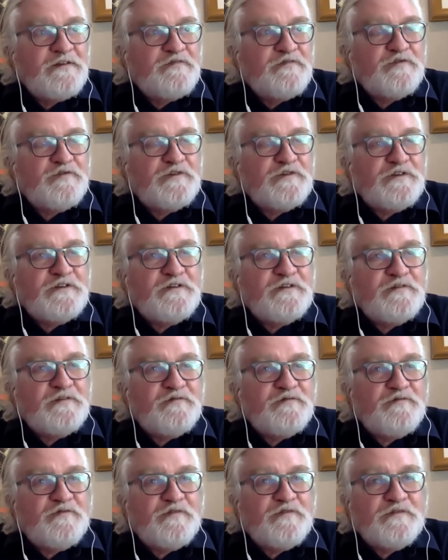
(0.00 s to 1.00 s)
40,
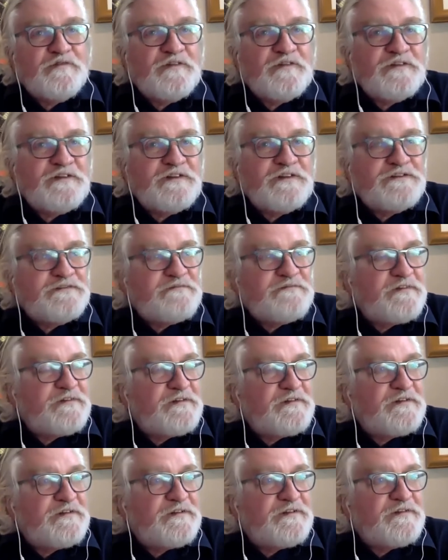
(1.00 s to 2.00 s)
30,
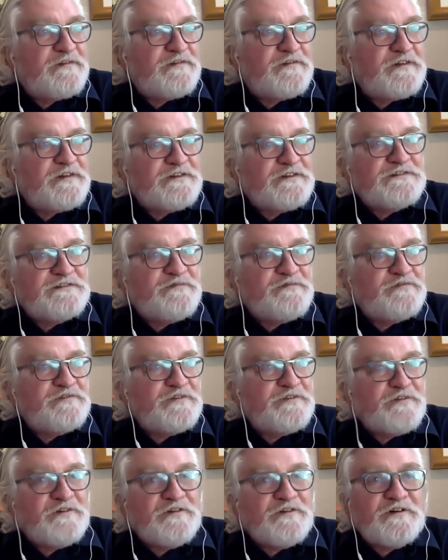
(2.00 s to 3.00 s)
uh,
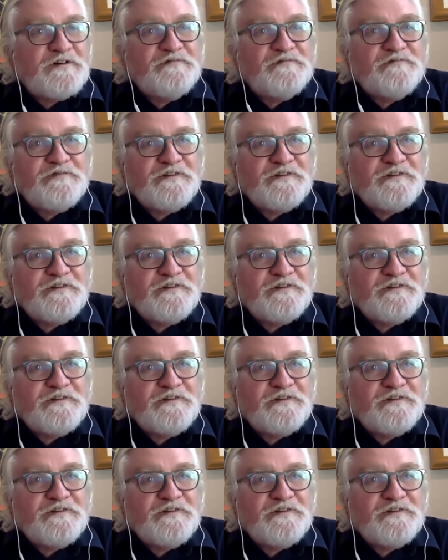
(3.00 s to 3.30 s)
37 and a half,